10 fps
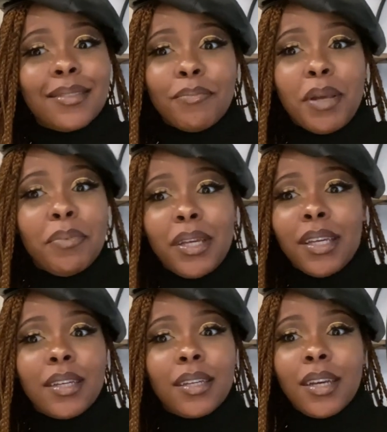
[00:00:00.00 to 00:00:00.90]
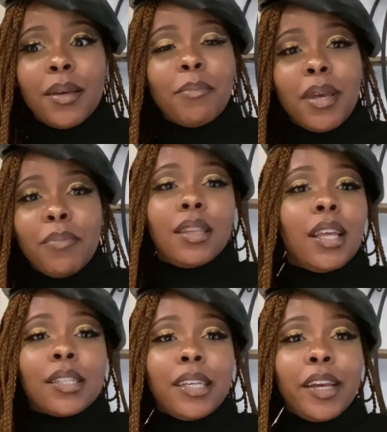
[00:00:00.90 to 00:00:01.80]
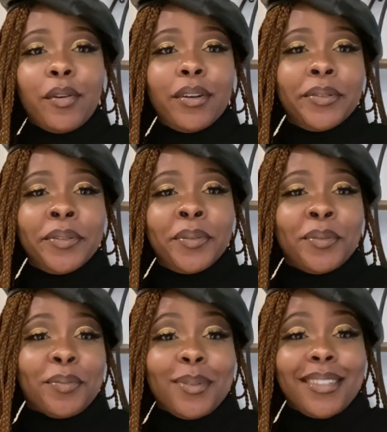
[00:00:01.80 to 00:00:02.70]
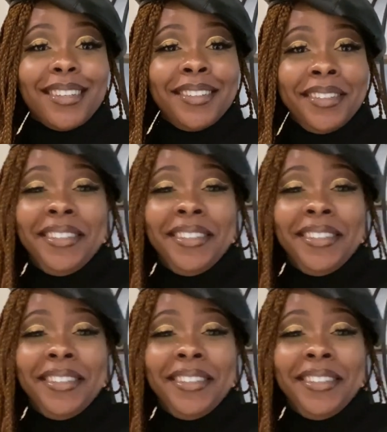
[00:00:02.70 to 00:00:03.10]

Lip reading: Maybe next year, we'll see.